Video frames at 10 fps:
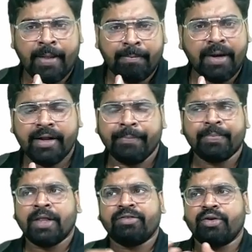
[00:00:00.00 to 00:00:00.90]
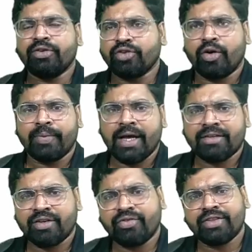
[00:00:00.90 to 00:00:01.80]
But
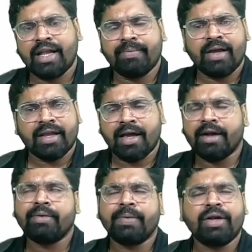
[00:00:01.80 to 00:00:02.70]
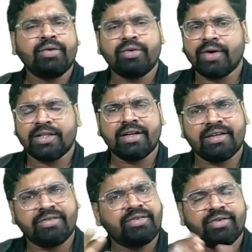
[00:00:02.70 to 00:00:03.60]
xerophthalmia can be due to other
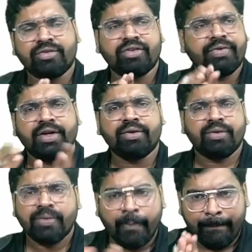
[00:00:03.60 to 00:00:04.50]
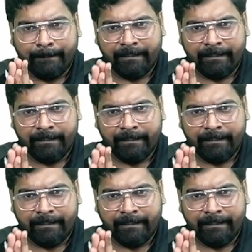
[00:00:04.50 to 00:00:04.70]
reasons also. We don't know.